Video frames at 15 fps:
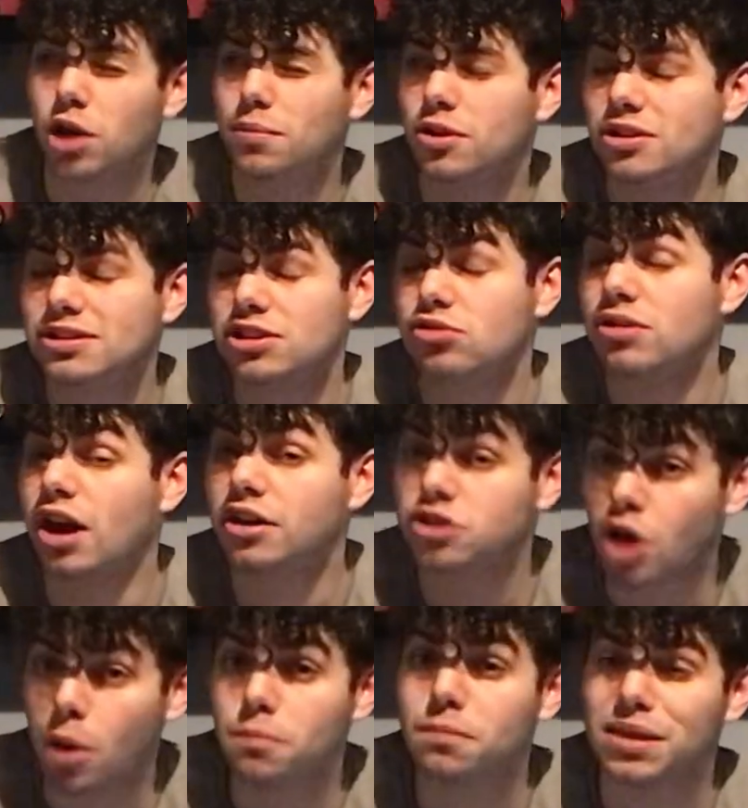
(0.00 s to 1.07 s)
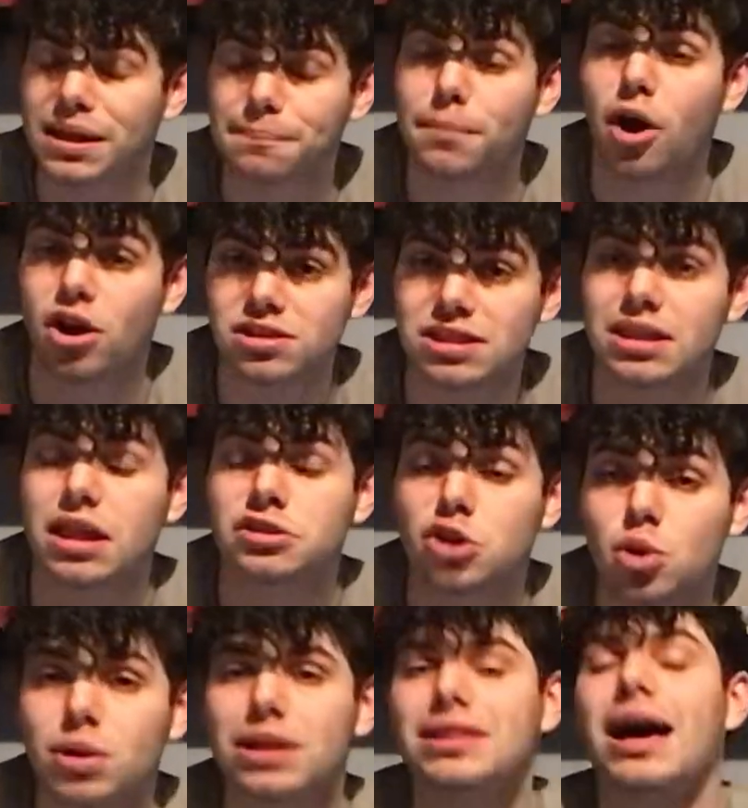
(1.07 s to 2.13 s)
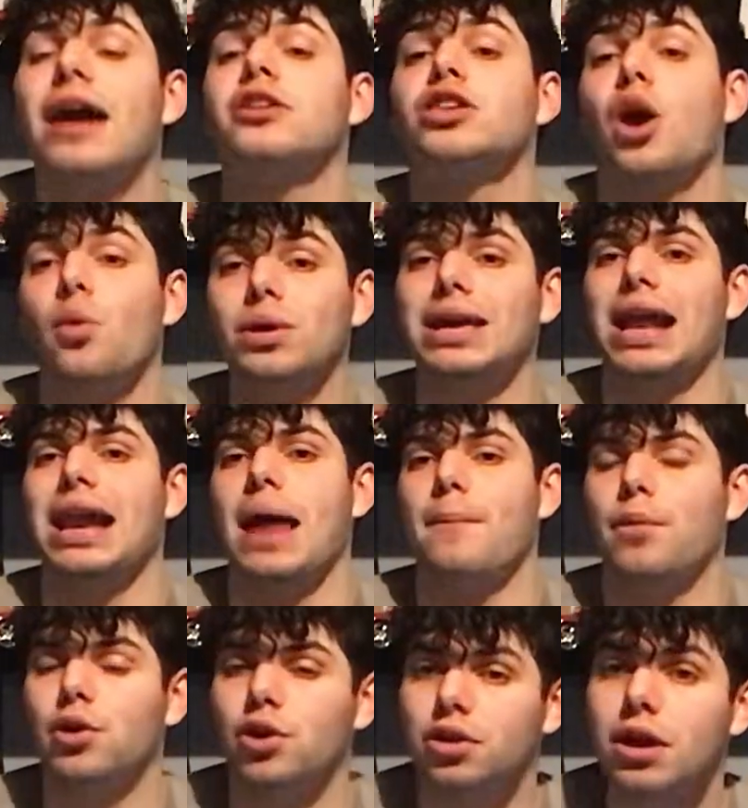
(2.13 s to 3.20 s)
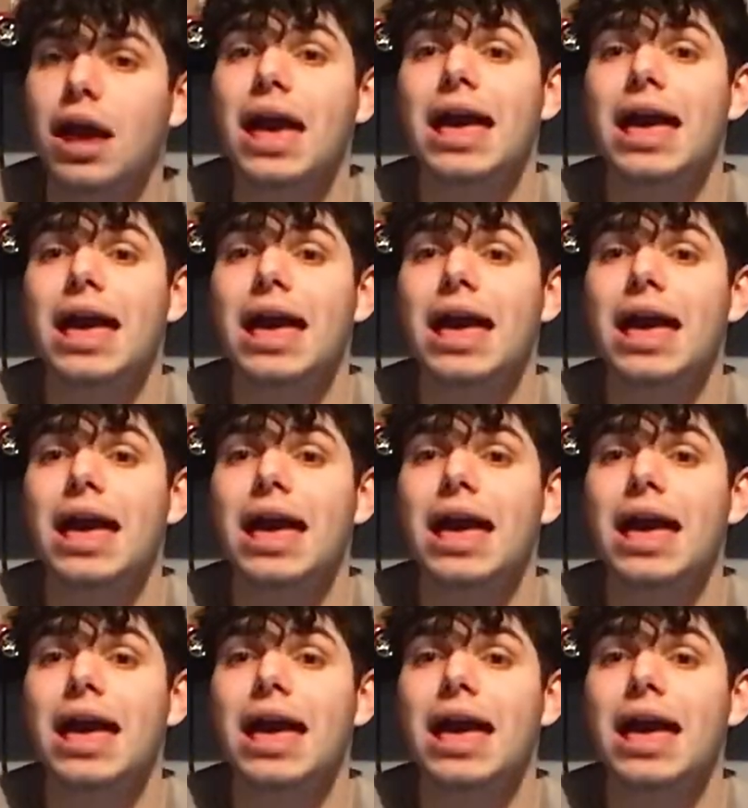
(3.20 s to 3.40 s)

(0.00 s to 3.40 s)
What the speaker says: but considering I don't think personally they do need that, I'd go and get Lebanon,